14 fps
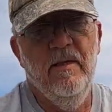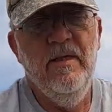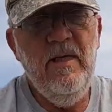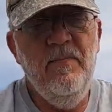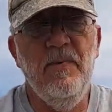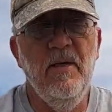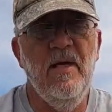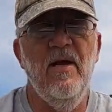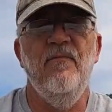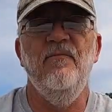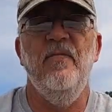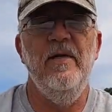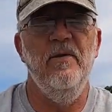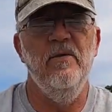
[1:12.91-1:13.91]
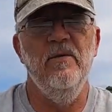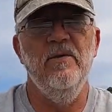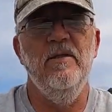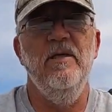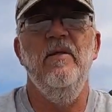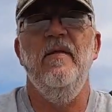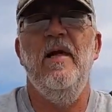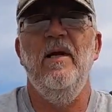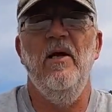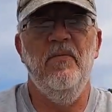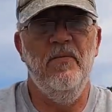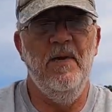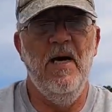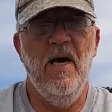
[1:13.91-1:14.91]
keep your left fingers near that
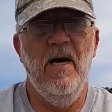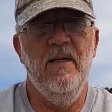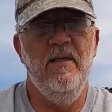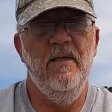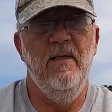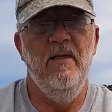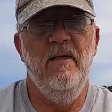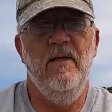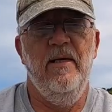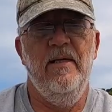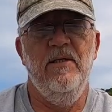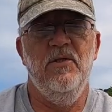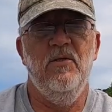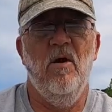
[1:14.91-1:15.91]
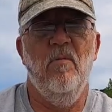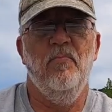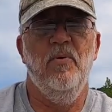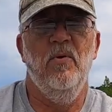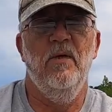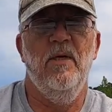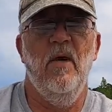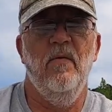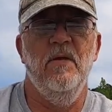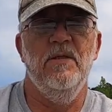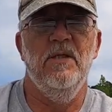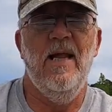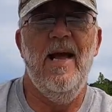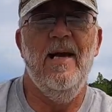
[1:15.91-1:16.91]
other knot and start pulling all the
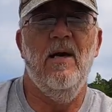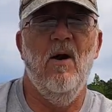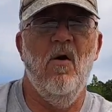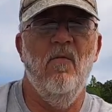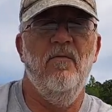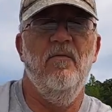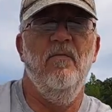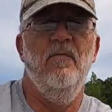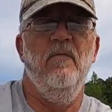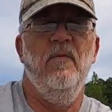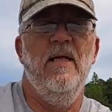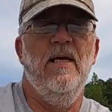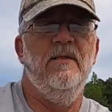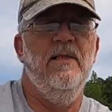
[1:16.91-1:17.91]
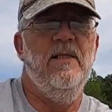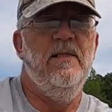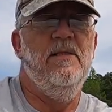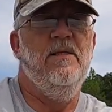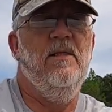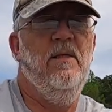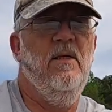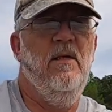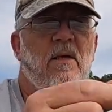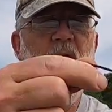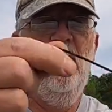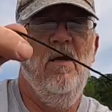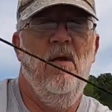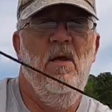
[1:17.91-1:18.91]
slack off like this
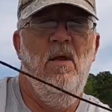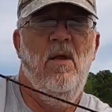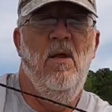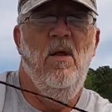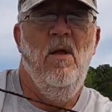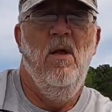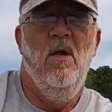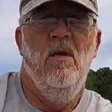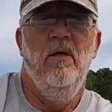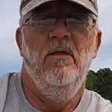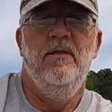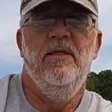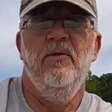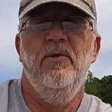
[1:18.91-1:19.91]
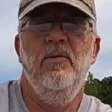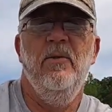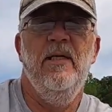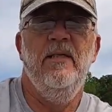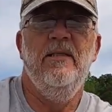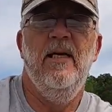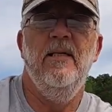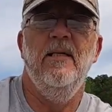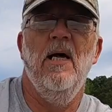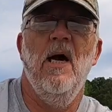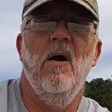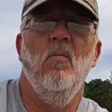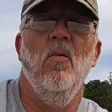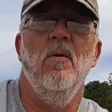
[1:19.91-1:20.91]
until you get that
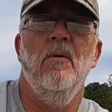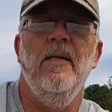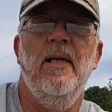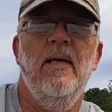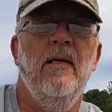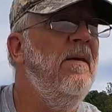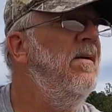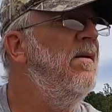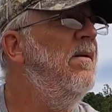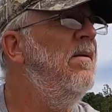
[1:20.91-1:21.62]
knot worked down